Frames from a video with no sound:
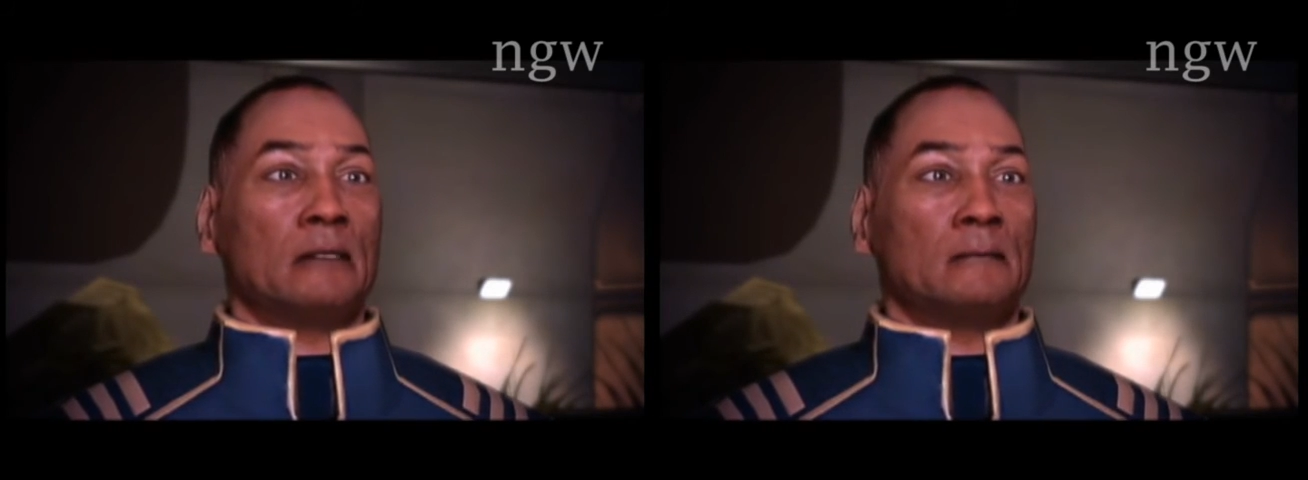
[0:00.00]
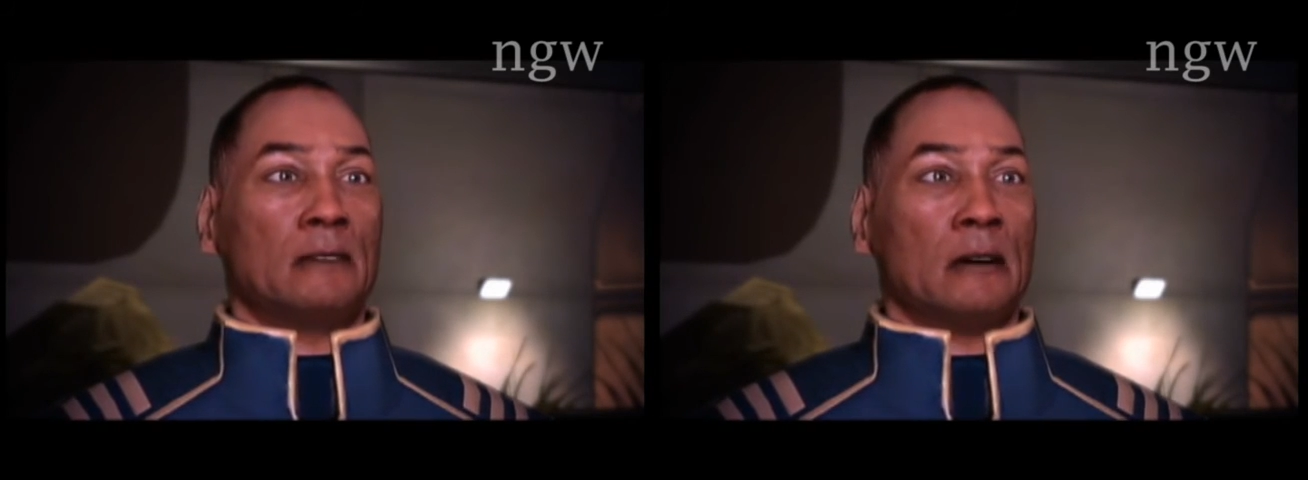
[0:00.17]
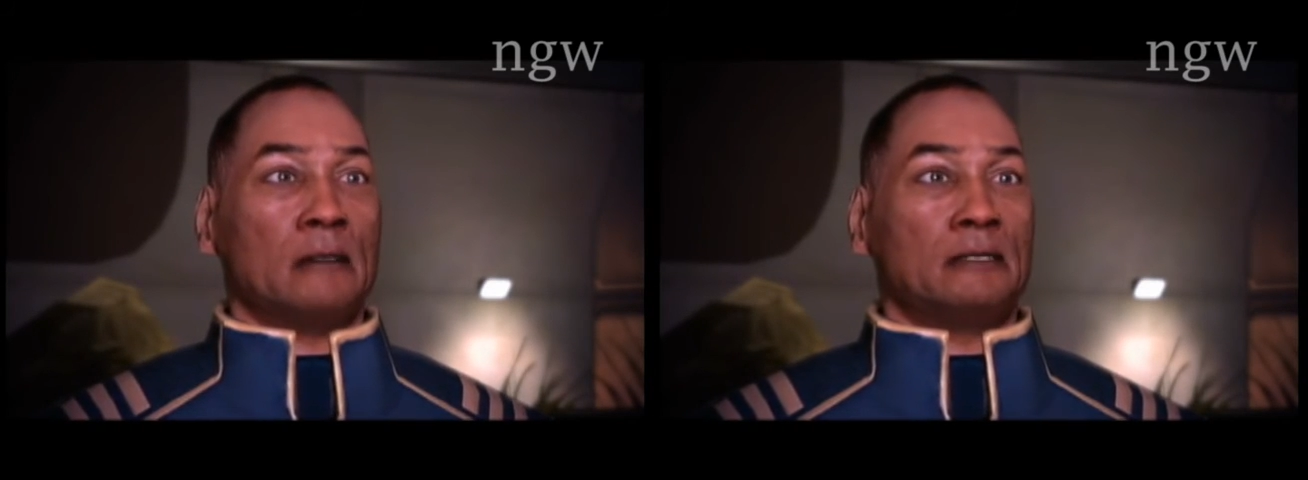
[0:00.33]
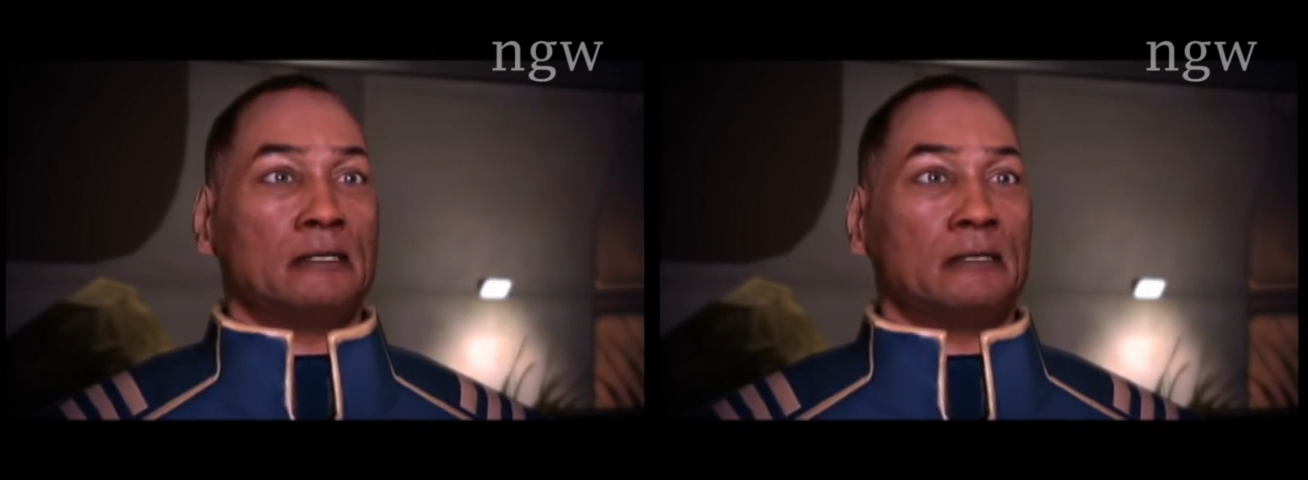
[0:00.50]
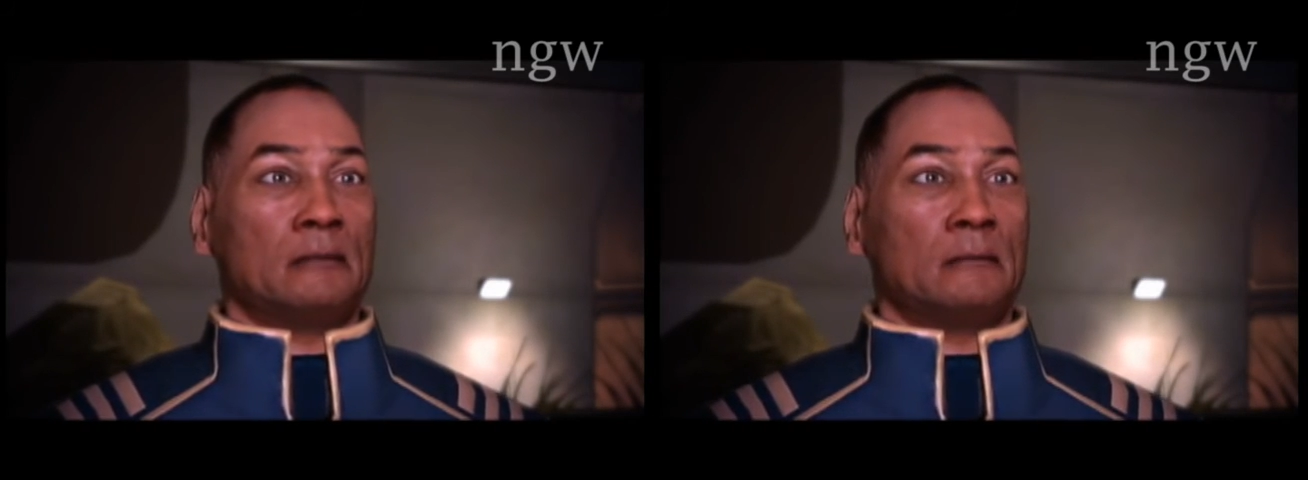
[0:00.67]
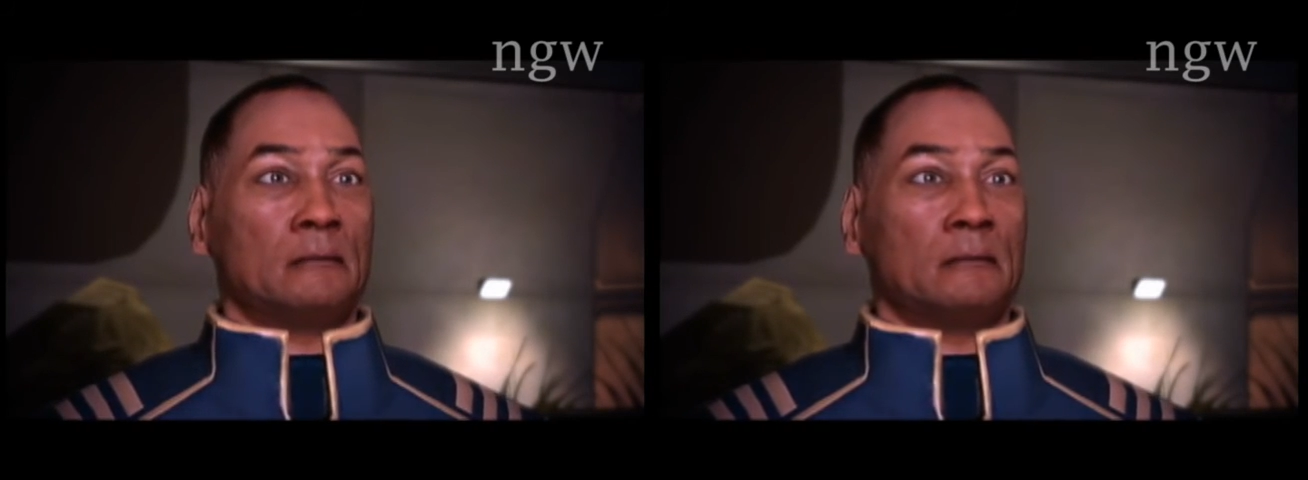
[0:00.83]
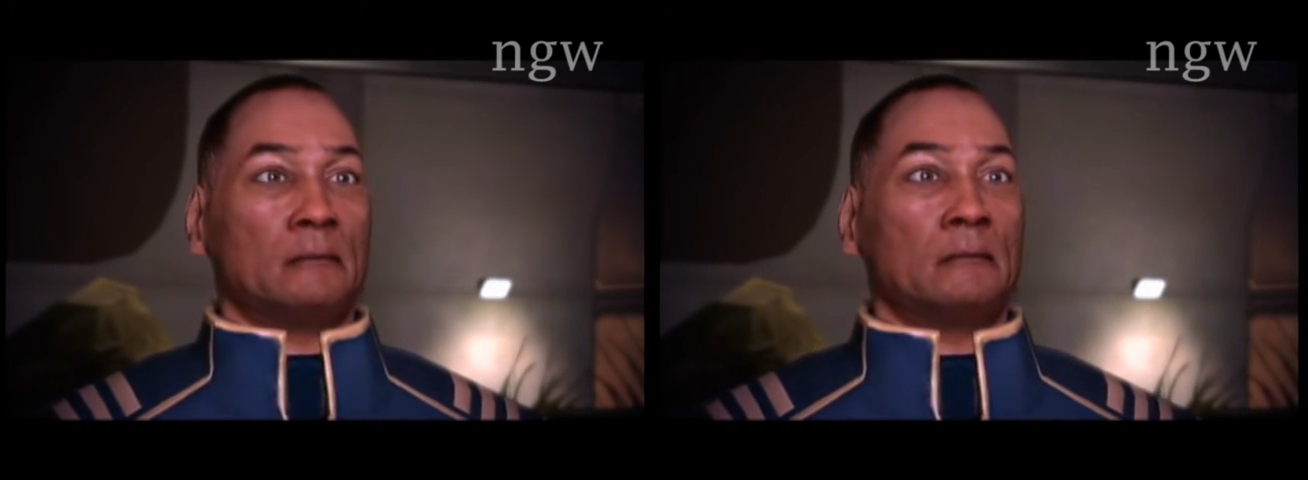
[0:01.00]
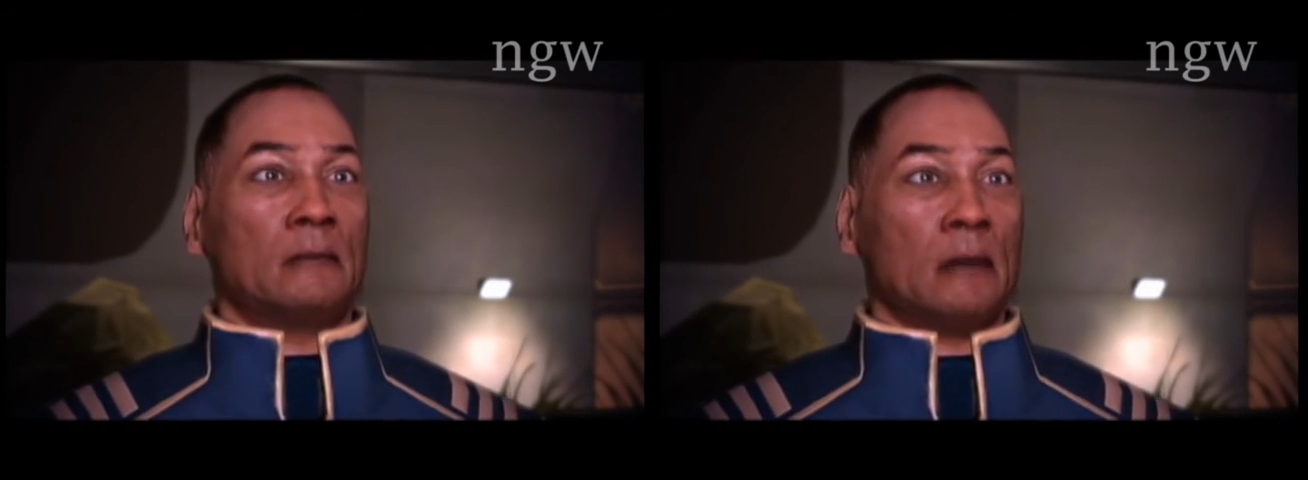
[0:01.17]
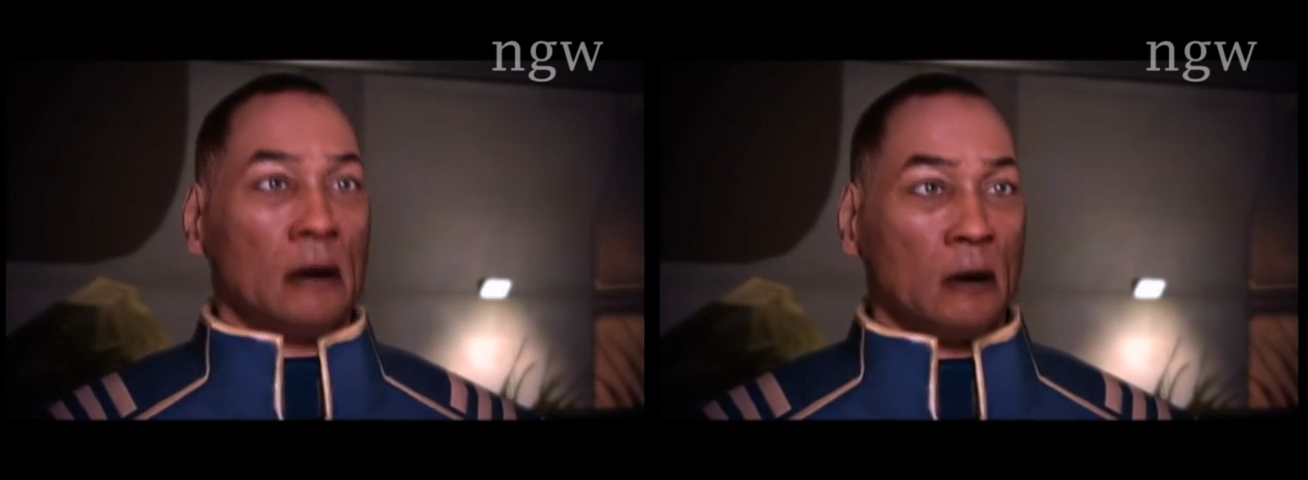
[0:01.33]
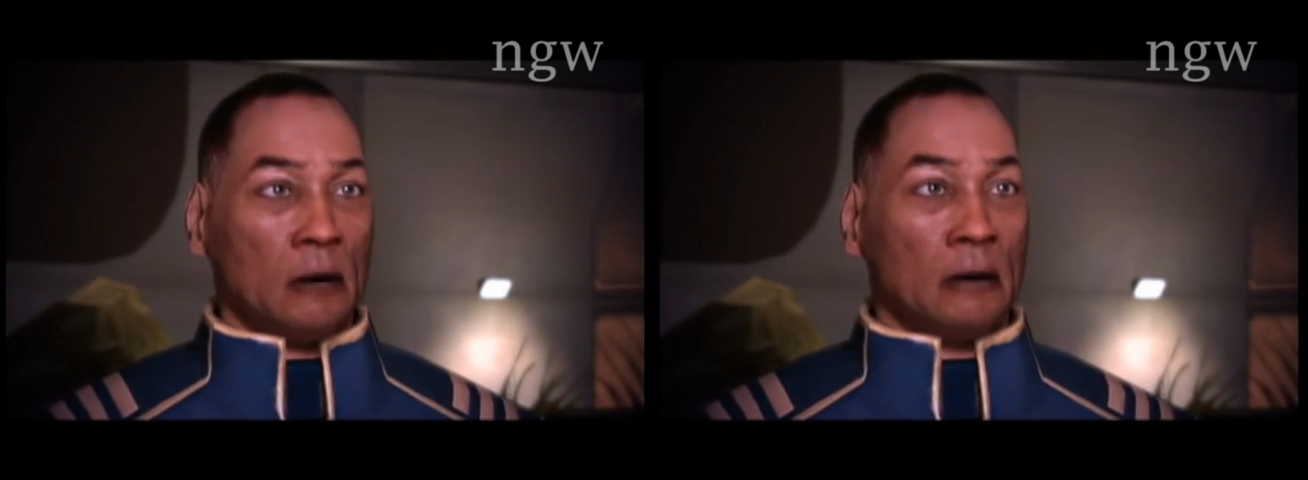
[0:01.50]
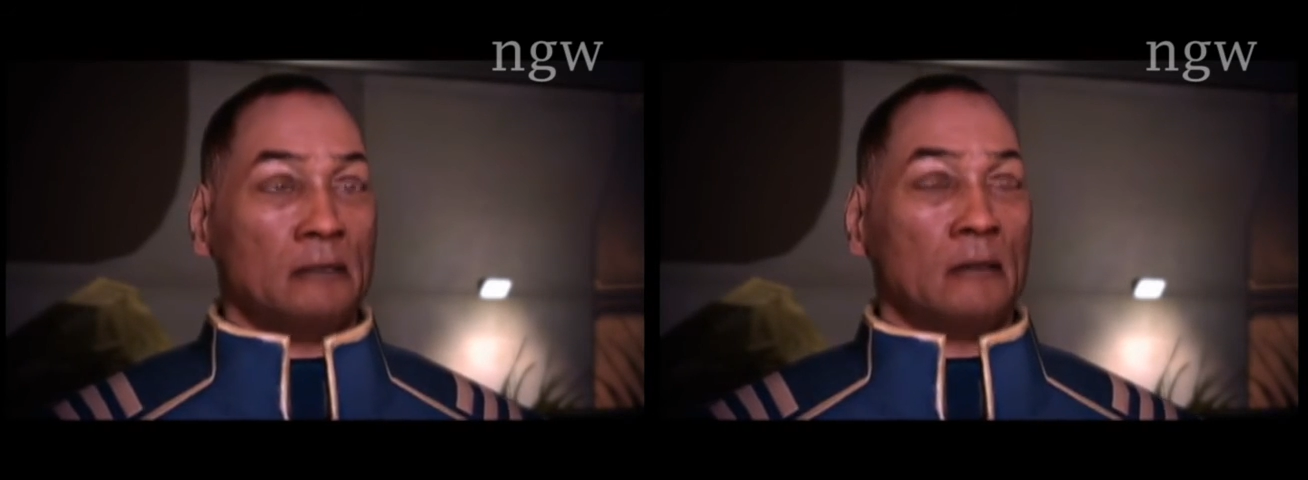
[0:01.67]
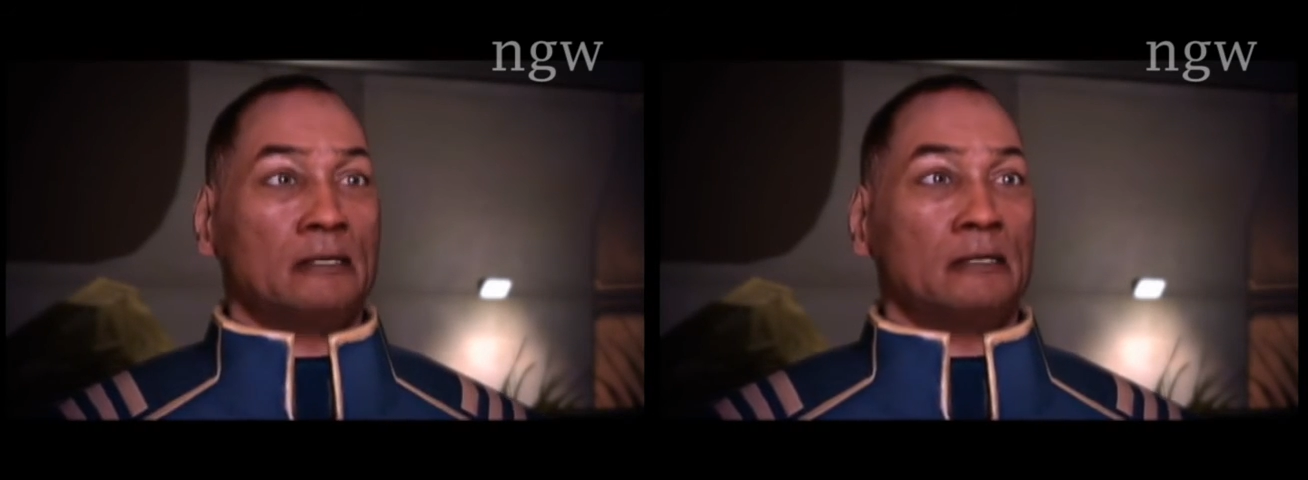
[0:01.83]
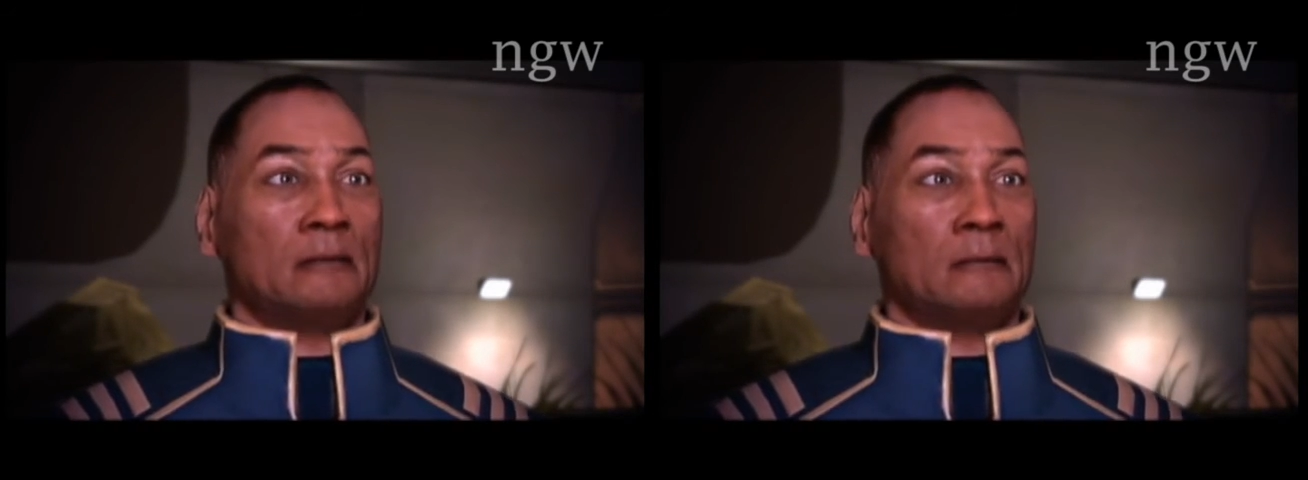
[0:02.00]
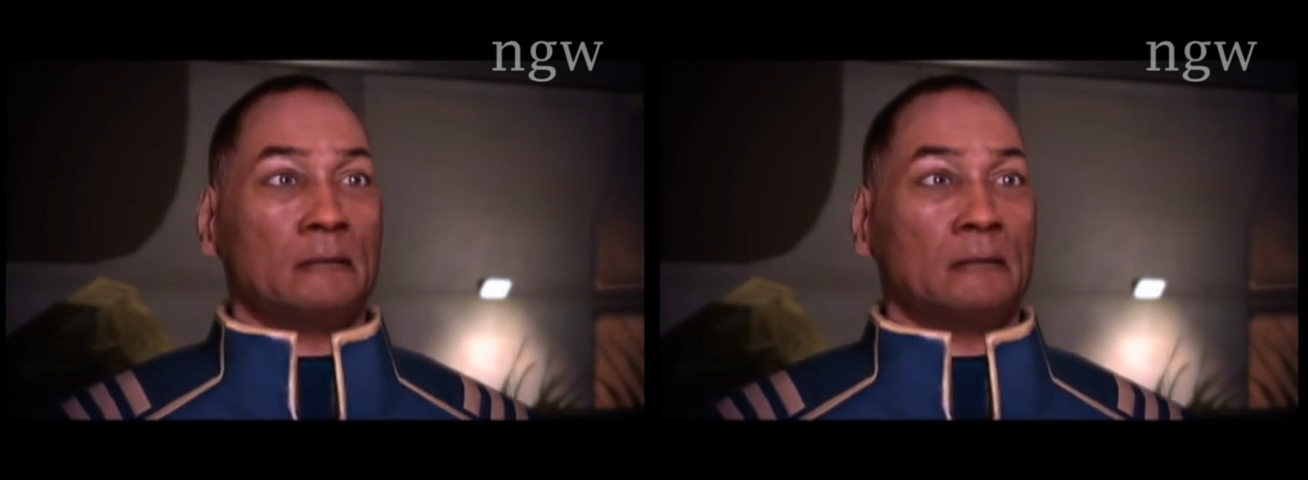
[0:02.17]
operates. No conscience.